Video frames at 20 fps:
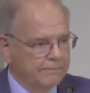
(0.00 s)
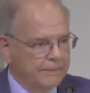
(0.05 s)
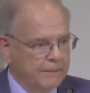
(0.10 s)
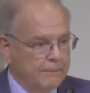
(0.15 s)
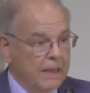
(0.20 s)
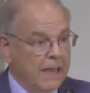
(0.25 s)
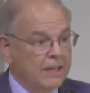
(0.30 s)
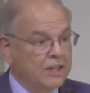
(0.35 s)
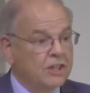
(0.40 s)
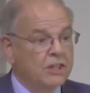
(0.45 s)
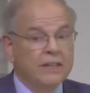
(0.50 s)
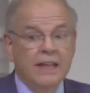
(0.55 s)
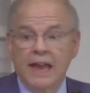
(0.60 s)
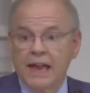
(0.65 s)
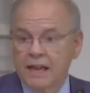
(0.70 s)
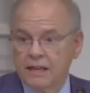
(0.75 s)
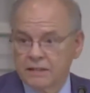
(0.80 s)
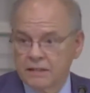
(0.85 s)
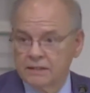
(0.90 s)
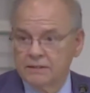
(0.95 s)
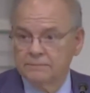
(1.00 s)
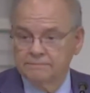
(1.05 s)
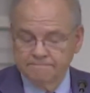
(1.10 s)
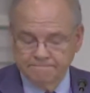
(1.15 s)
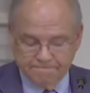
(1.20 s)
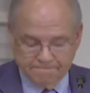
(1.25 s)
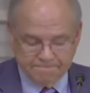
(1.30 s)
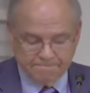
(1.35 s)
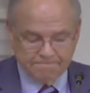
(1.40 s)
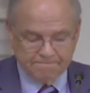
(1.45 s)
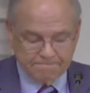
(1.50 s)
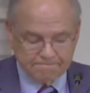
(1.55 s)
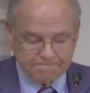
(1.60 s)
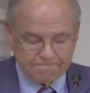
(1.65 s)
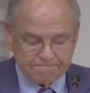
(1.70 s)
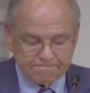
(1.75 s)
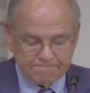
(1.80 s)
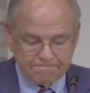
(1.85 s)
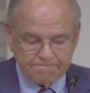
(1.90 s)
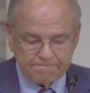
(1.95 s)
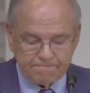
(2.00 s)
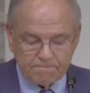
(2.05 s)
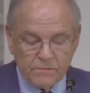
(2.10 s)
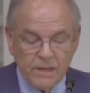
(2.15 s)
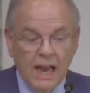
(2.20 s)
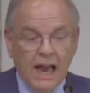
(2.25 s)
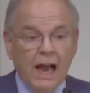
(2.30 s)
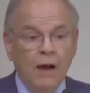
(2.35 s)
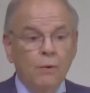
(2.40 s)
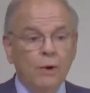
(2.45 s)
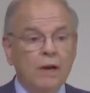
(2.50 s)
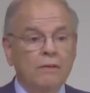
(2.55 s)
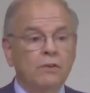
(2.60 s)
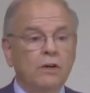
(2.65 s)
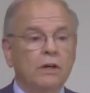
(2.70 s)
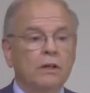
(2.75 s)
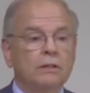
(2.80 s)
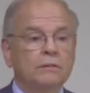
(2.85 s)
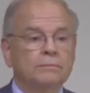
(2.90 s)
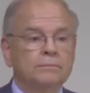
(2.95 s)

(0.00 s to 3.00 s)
Imagine that. However,